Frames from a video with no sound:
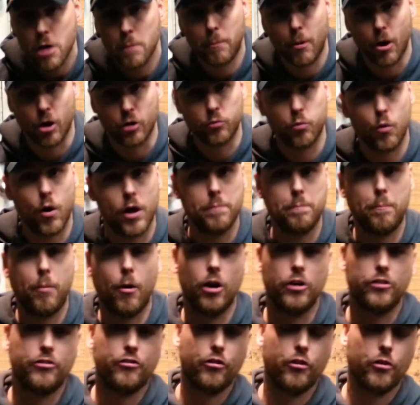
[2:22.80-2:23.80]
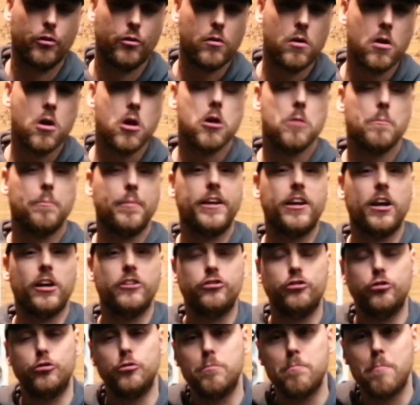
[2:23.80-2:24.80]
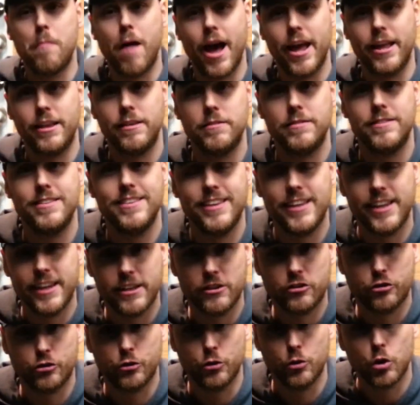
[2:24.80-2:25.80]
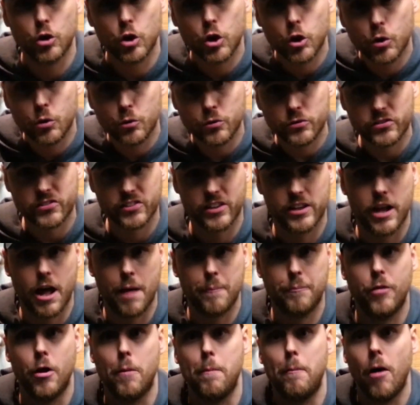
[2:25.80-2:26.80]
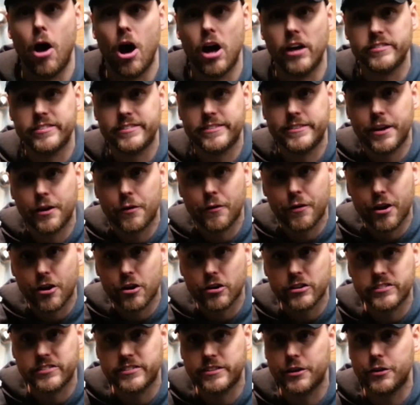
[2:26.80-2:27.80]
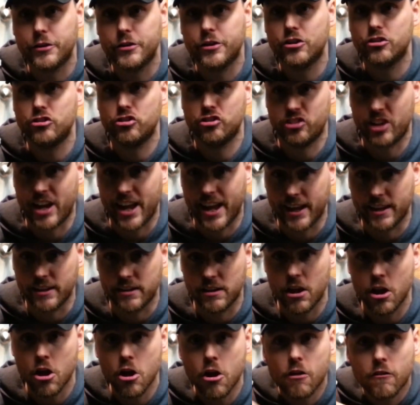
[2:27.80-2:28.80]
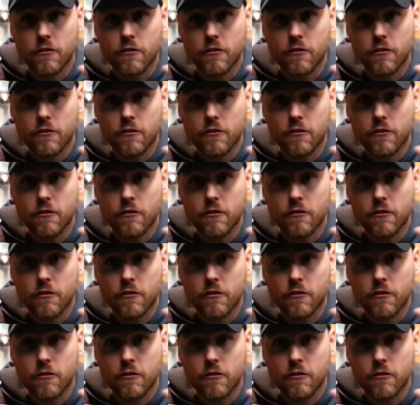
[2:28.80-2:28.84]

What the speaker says: part 1, part 2, because you might need to loosen up the posterior exterior chain